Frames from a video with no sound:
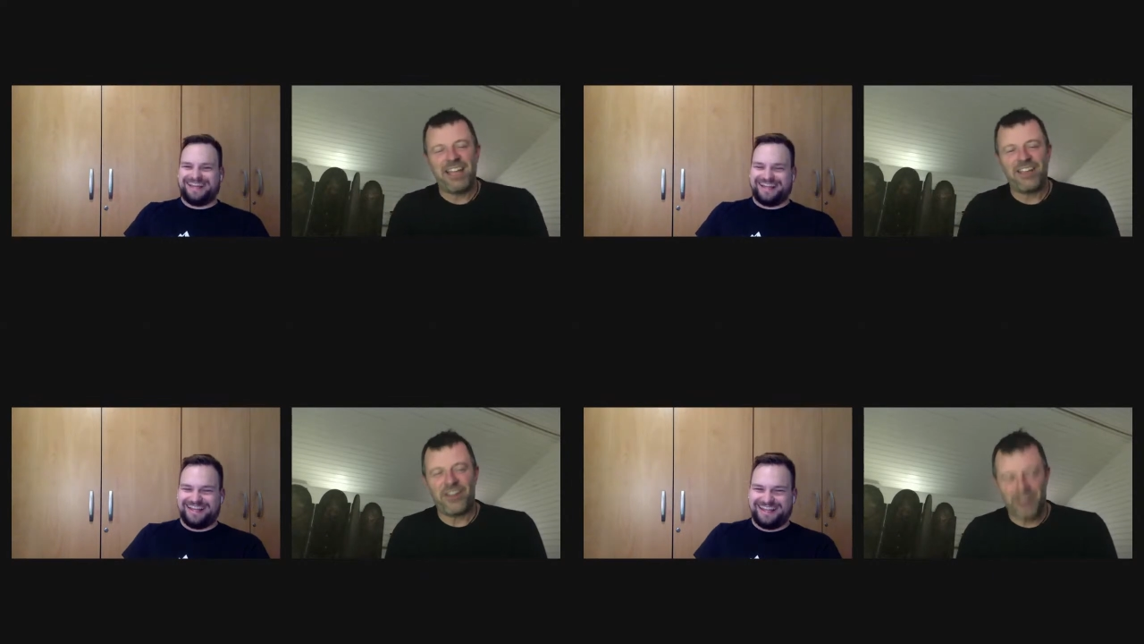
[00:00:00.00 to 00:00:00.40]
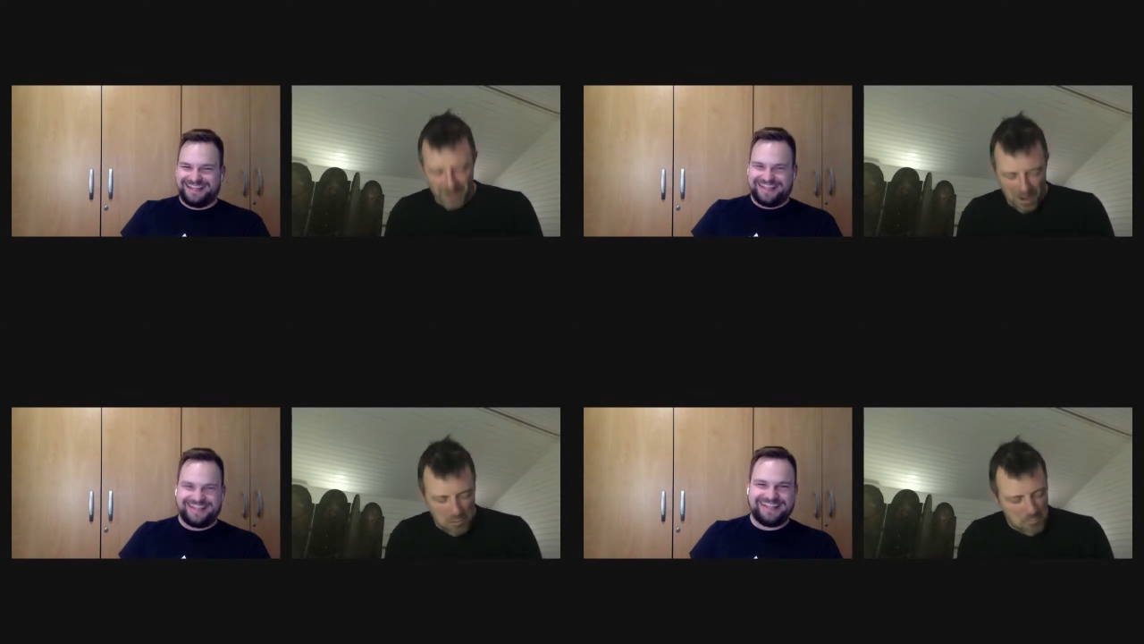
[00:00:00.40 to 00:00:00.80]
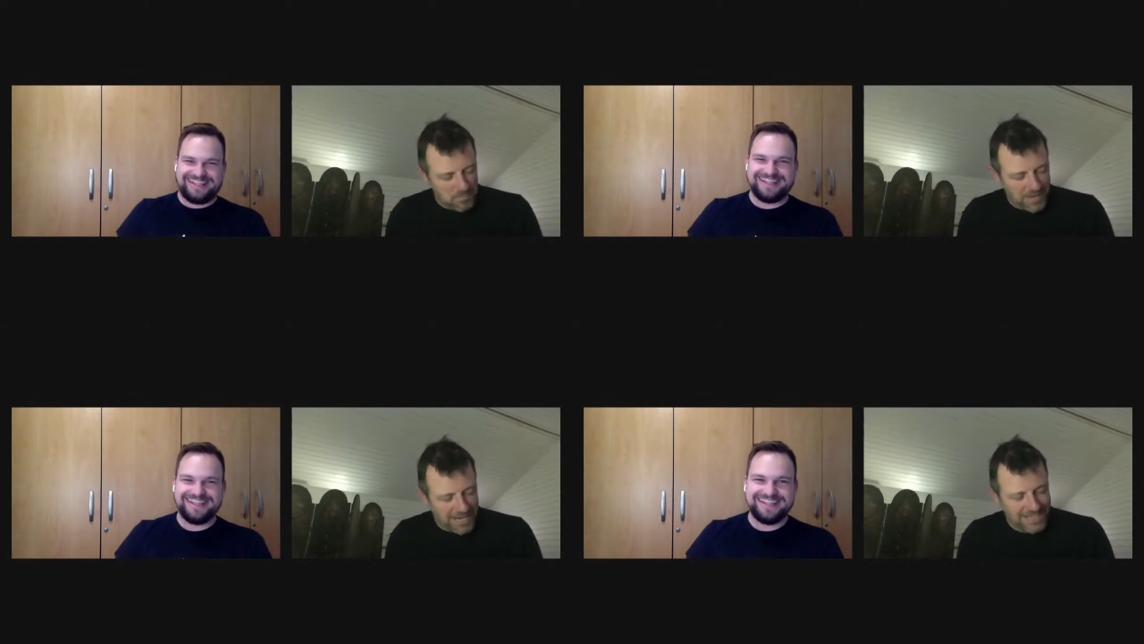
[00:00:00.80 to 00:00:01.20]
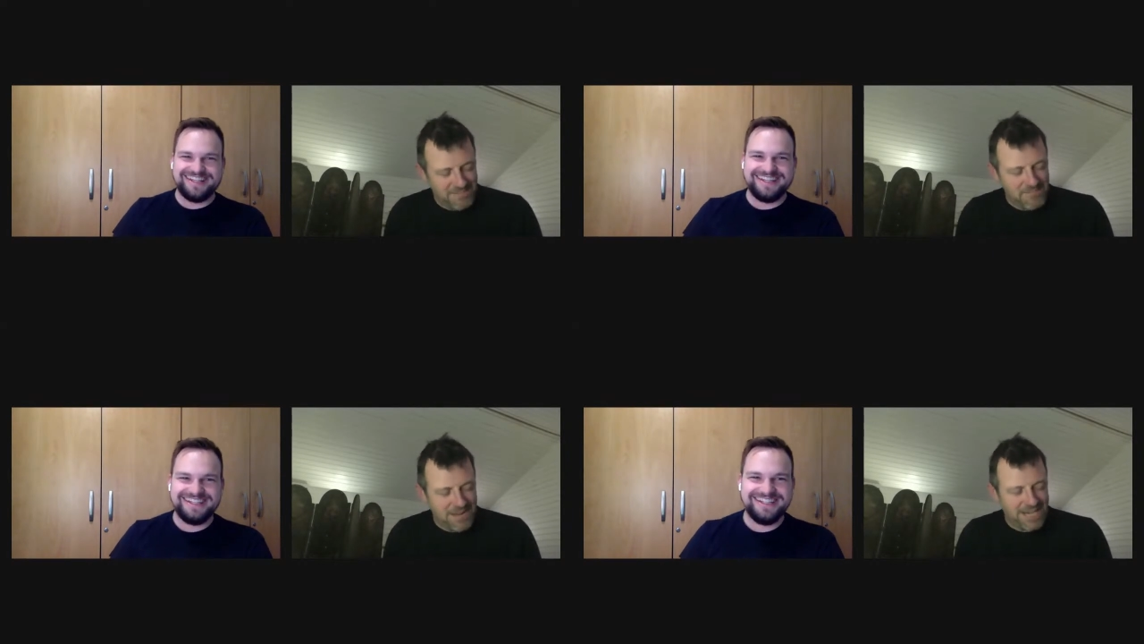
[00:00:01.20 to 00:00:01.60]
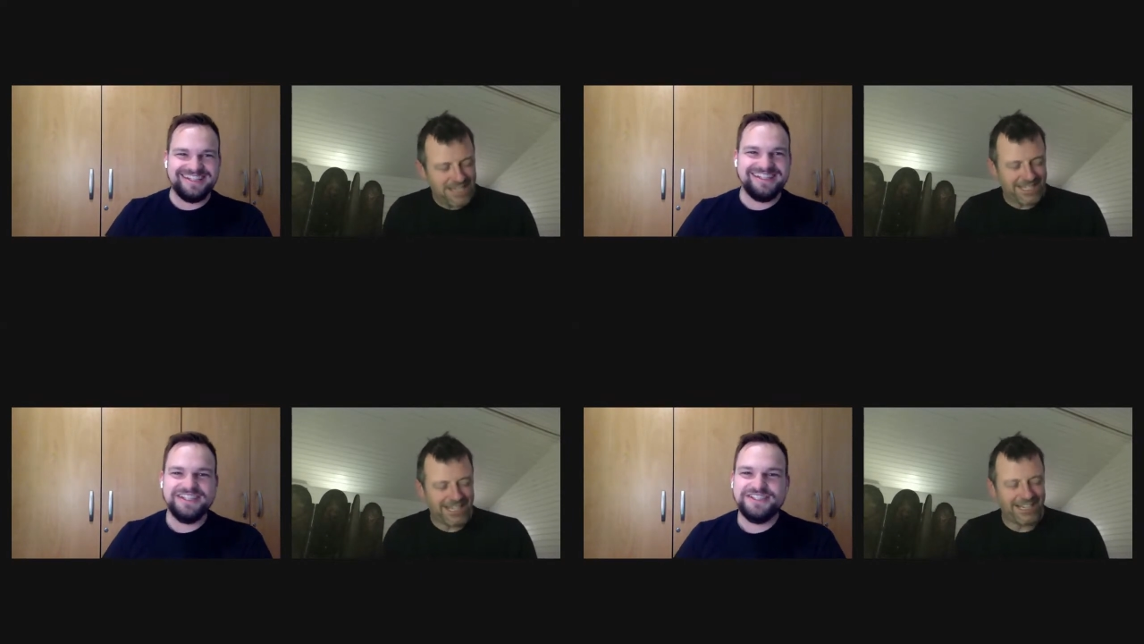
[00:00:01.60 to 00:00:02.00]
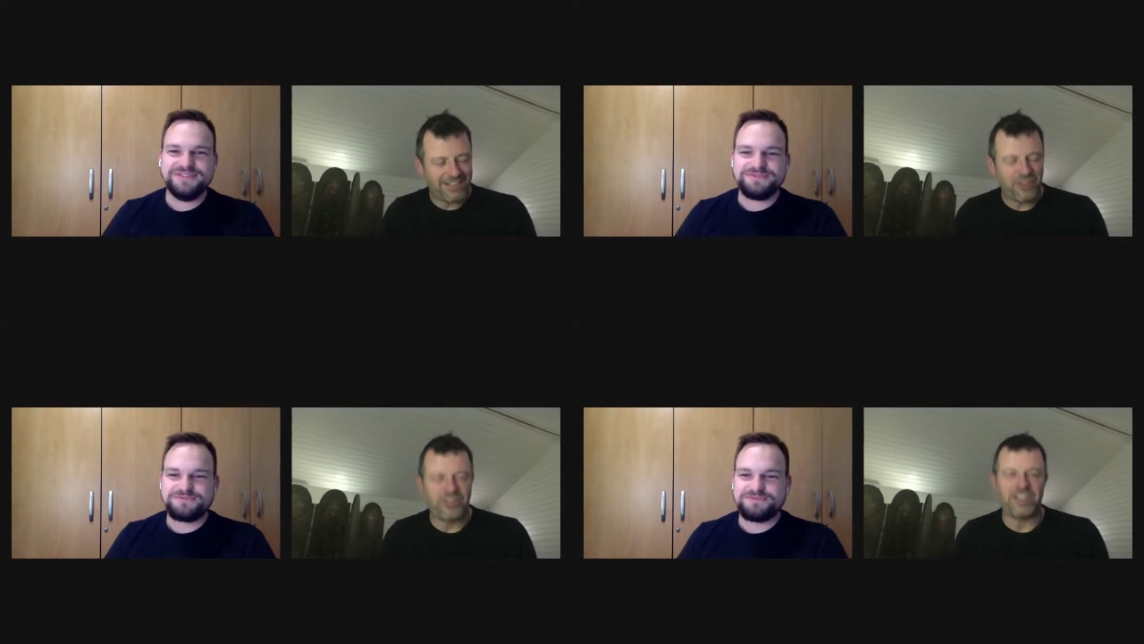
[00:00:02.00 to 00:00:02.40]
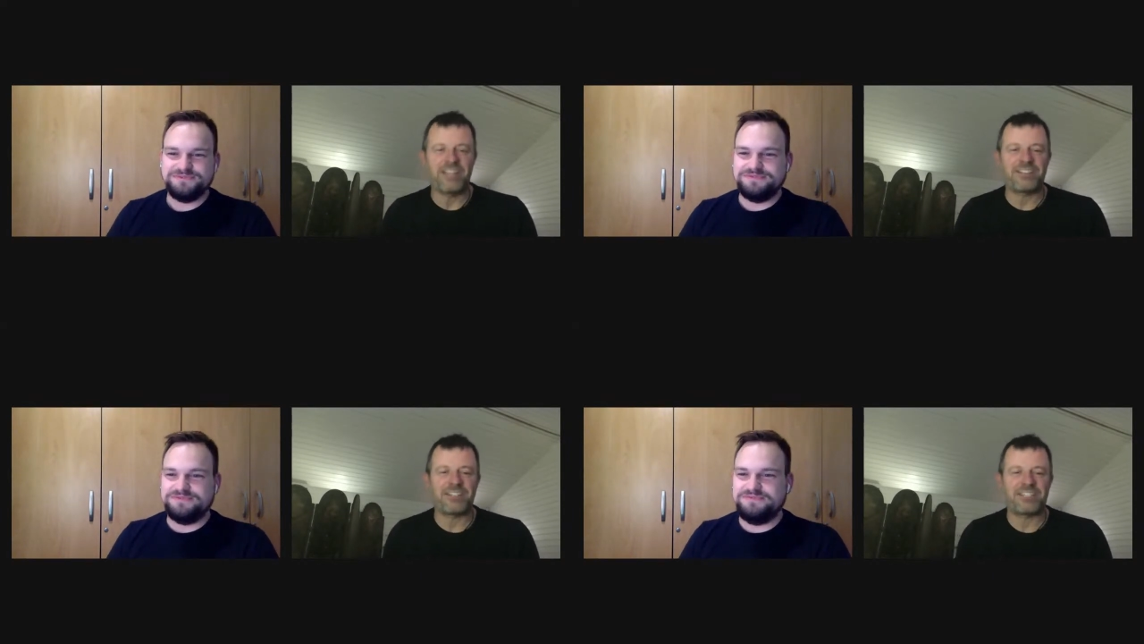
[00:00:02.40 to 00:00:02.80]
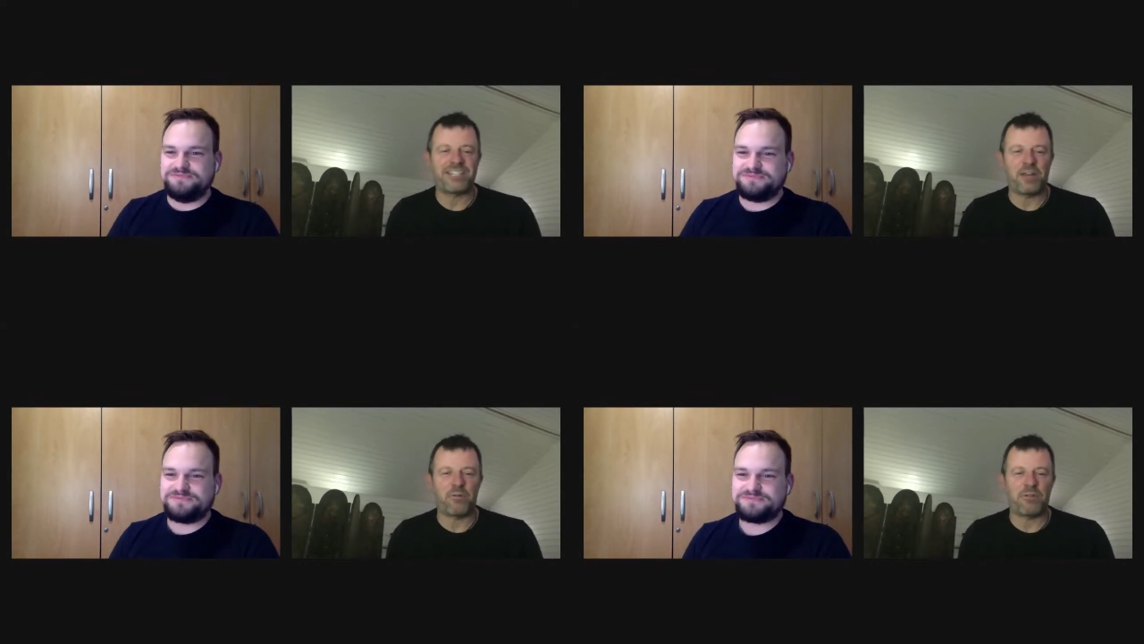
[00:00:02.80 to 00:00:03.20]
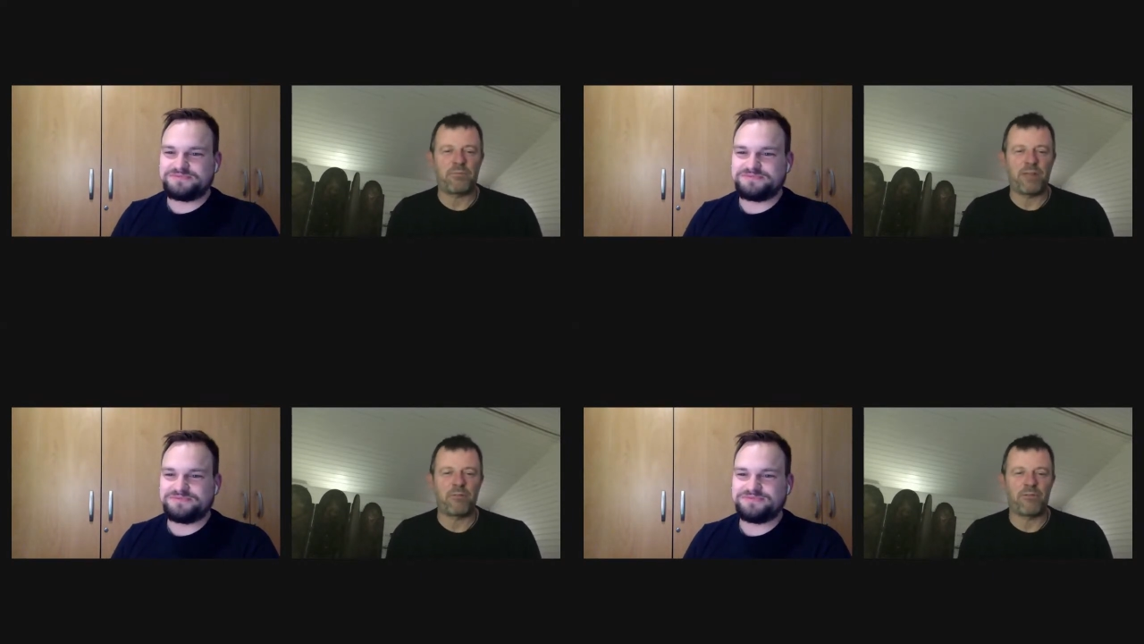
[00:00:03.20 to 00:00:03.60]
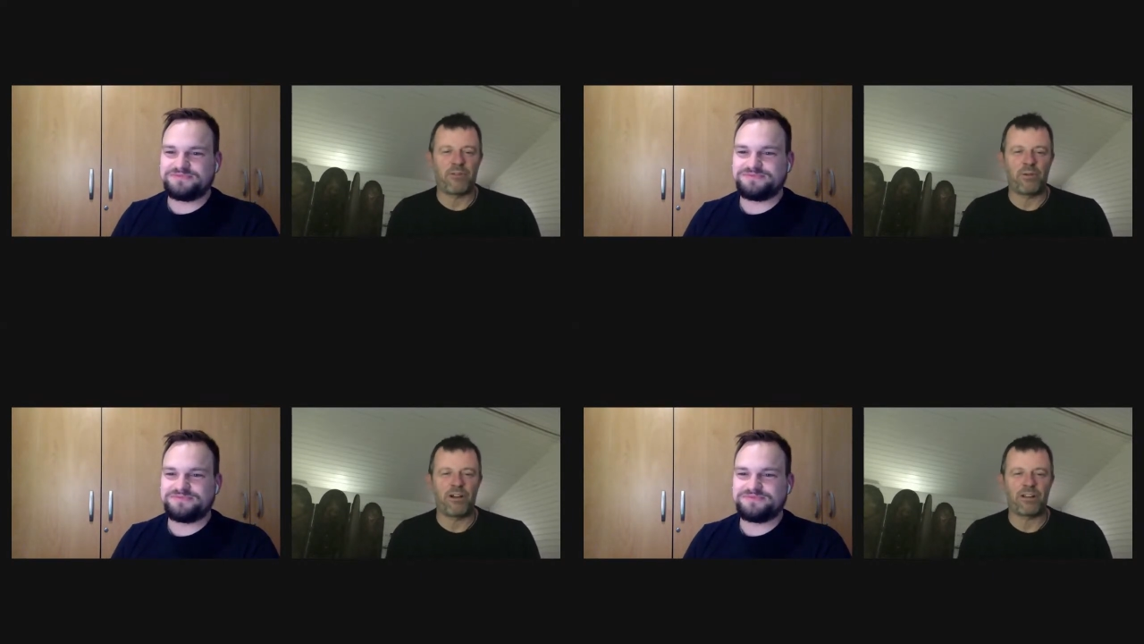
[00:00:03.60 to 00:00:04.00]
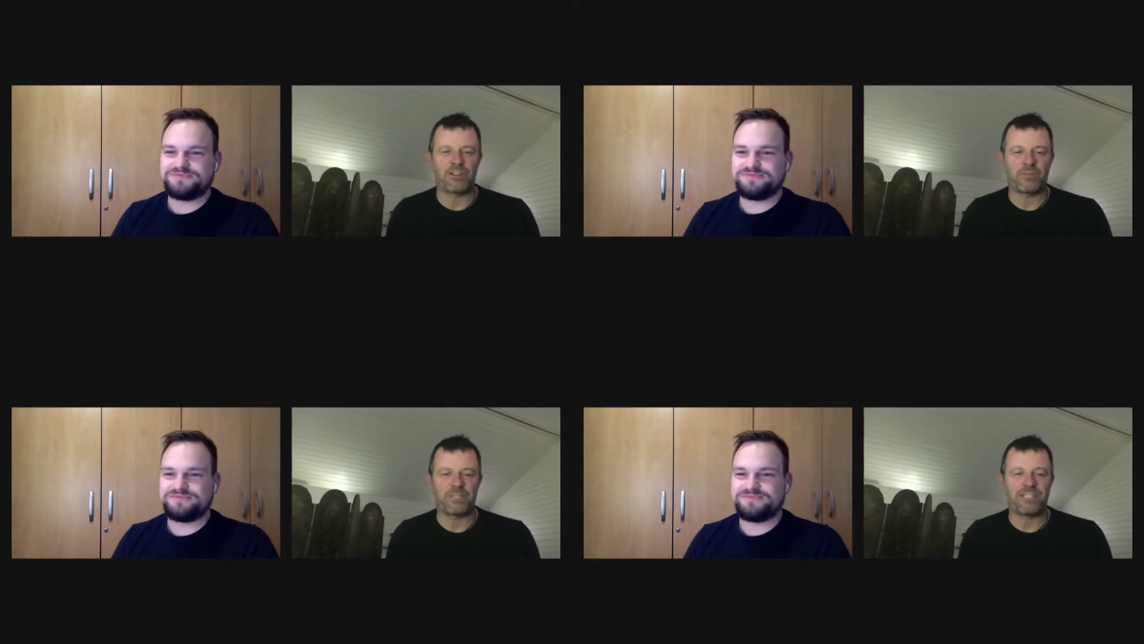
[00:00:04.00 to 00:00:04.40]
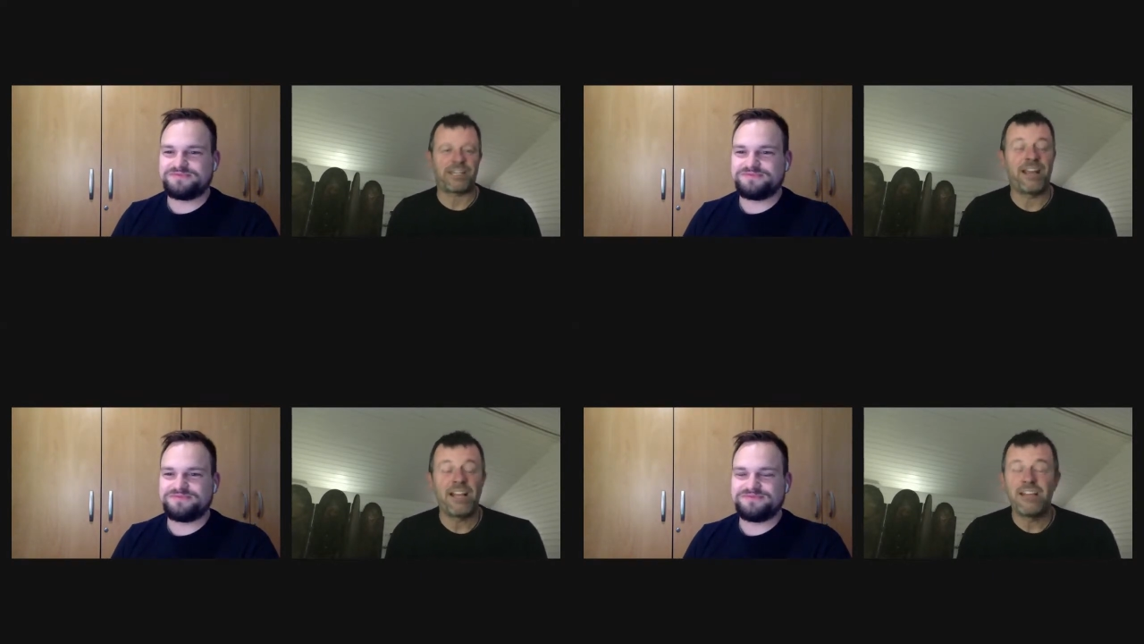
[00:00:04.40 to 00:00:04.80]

Speaker 1: you know, it's amazing the things that stick with people workshops, isn't it?